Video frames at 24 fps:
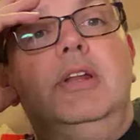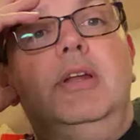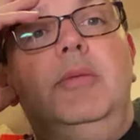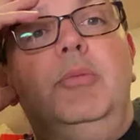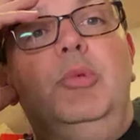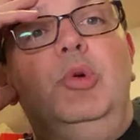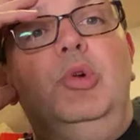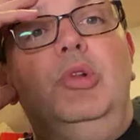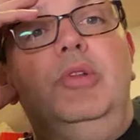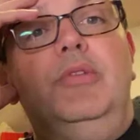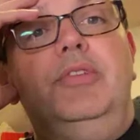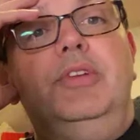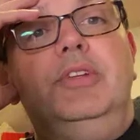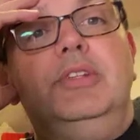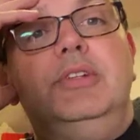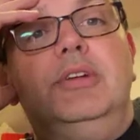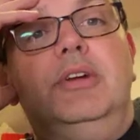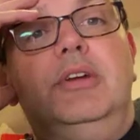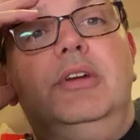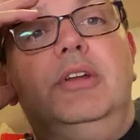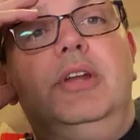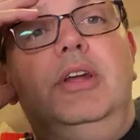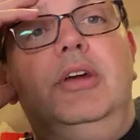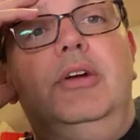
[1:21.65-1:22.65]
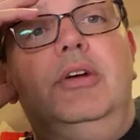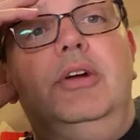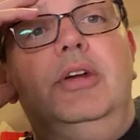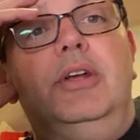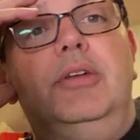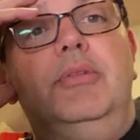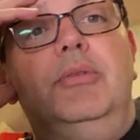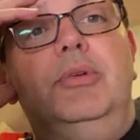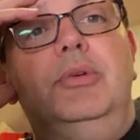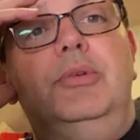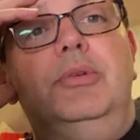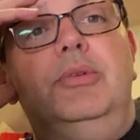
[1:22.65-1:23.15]
Paul the Fish Guy, g'day Hockey
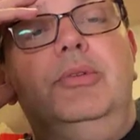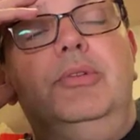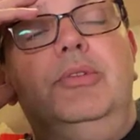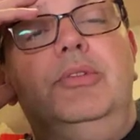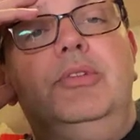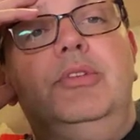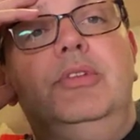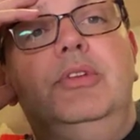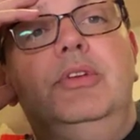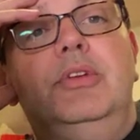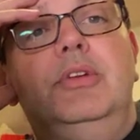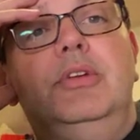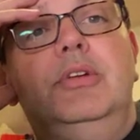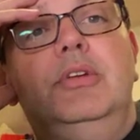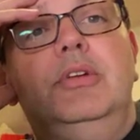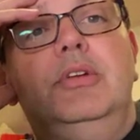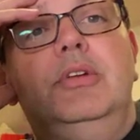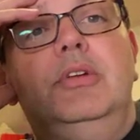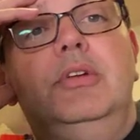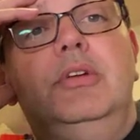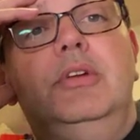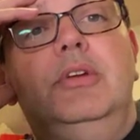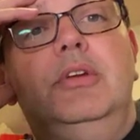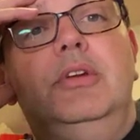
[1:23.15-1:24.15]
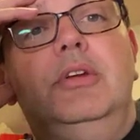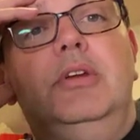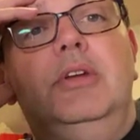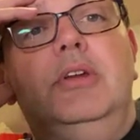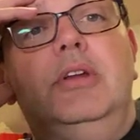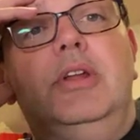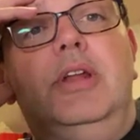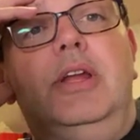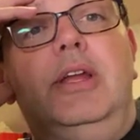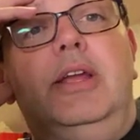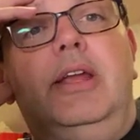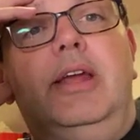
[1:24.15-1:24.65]
Rules.
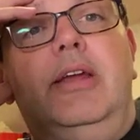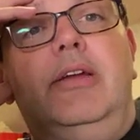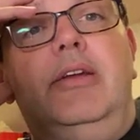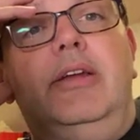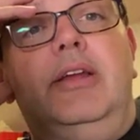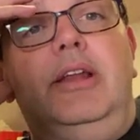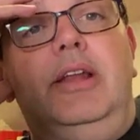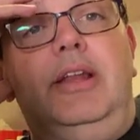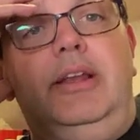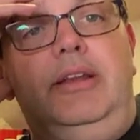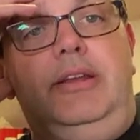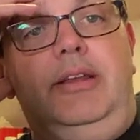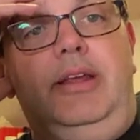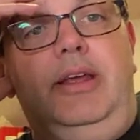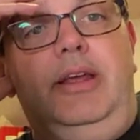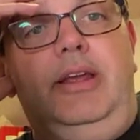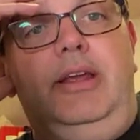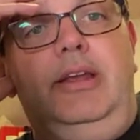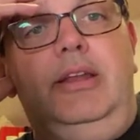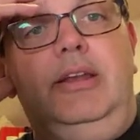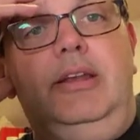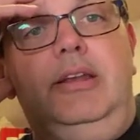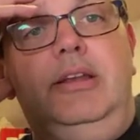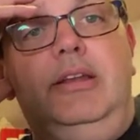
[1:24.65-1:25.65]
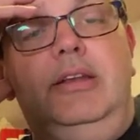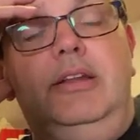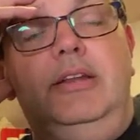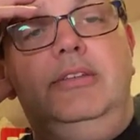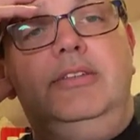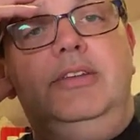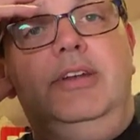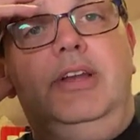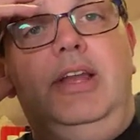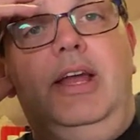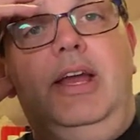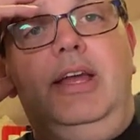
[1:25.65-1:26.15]
G'day Carrie, g'day Dan.
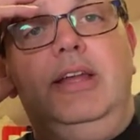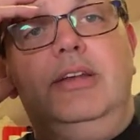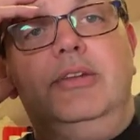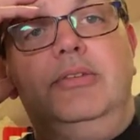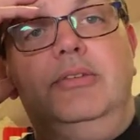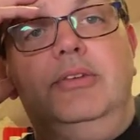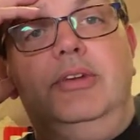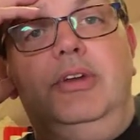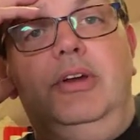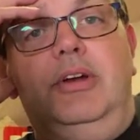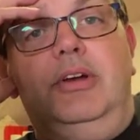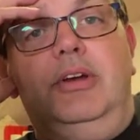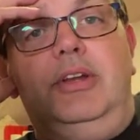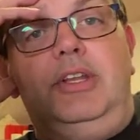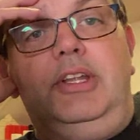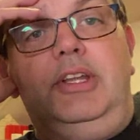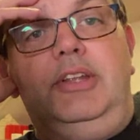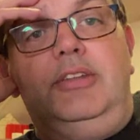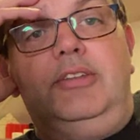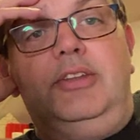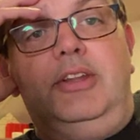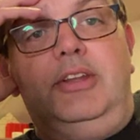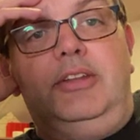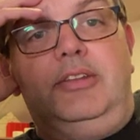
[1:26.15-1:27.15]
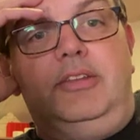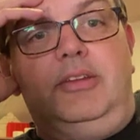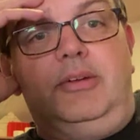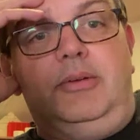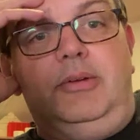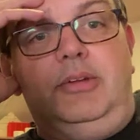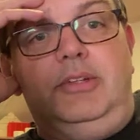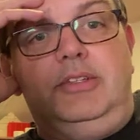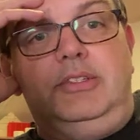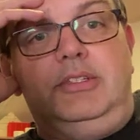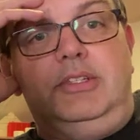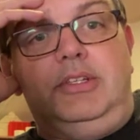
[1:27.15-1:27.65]
Is it an 8 or a 9? Yes, that's the
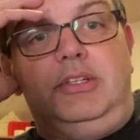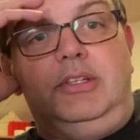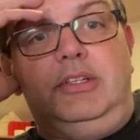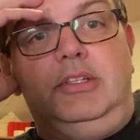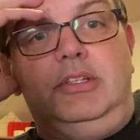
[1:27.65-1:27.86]
question.